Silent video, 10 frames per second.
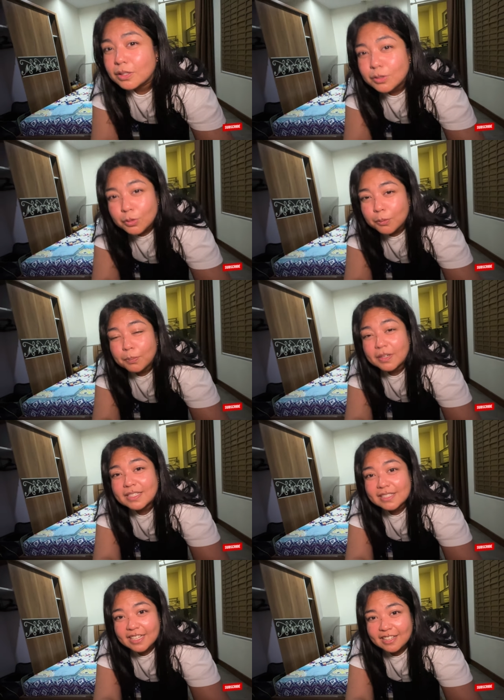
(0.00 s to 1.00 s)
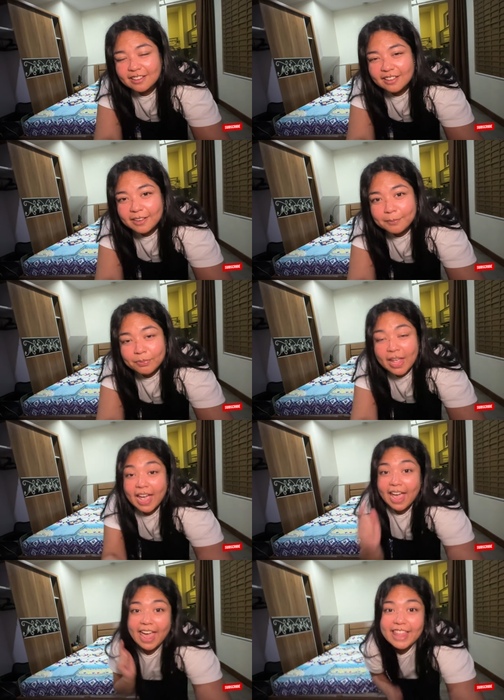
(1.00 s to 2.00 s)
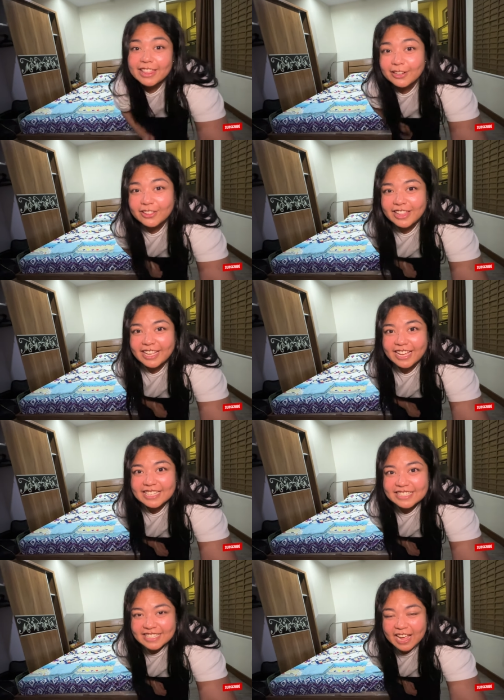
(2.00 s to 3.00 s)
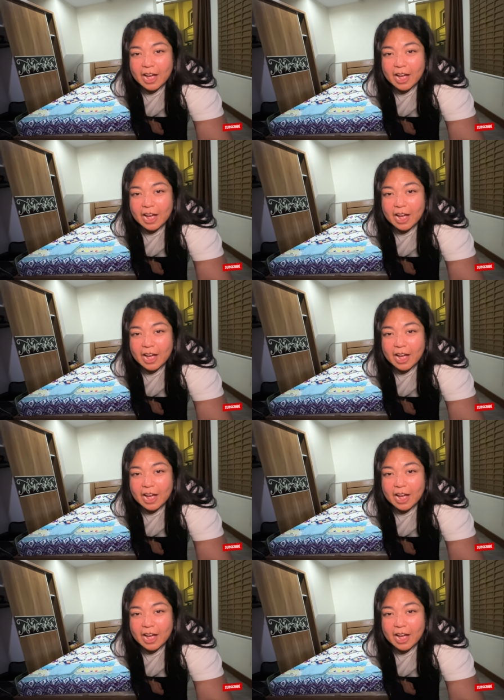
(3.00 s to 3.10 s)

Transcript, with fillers: super steal. And the good thing is,